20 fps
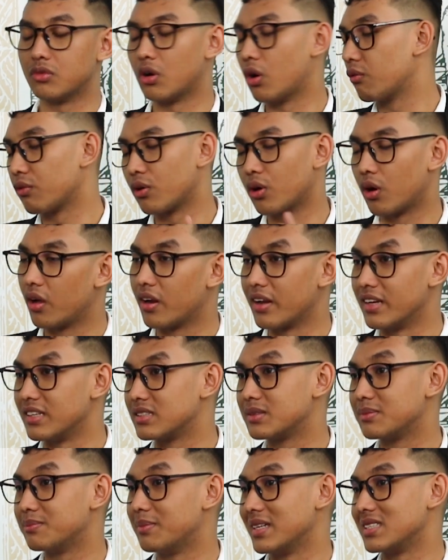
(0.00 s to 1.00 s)
overall,
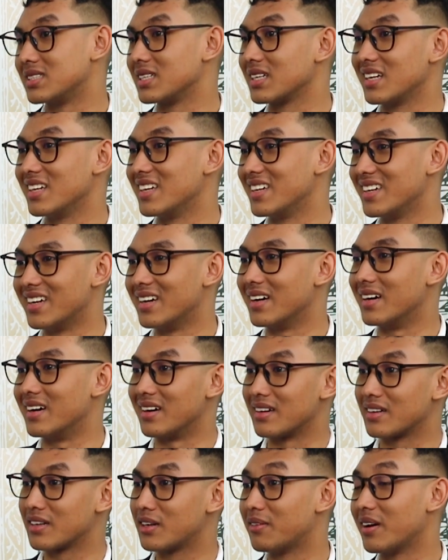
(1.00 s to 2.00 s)
it's basically
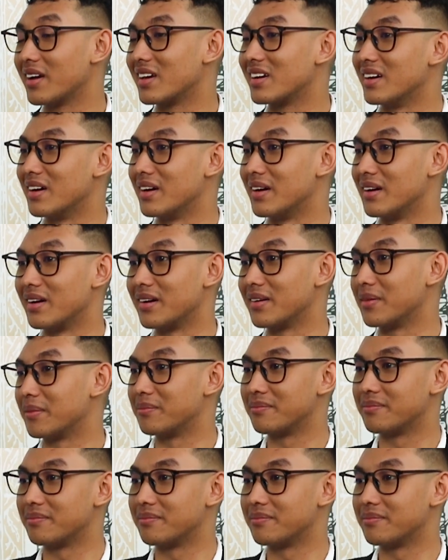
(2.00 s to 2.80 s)
quite a...